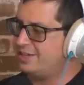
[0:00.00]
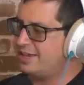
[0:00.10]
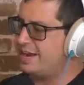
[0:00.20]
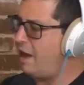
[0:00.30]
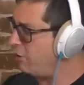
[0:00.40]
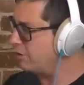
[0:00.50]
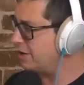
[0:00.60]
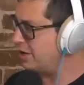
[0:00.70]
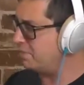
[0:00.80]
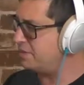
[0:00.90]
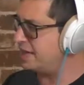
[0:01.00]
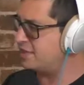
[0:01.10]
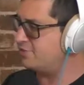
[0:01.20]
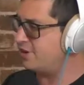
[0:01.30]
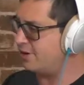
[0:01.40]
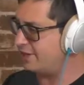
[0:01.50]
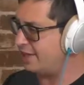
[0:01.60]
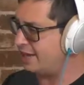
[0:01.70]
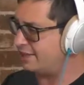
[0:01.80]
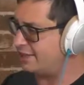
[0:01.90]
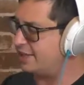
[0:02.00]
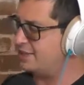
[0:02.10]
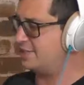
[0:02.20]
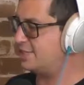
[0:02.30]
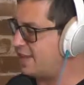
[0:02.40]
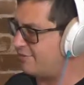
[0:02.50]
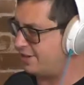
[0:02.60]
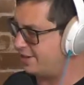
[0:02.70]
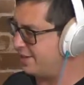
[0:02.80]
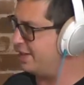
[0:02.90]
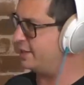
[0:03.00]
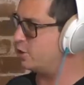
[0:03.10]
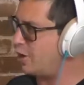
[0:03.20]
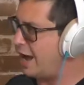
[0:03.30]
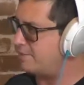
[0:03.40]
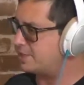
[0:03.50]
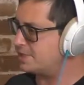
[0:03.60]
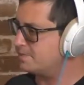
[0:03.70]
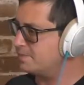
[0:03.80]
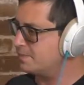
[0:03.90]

an outcome that is very likely, like the 7 in craps.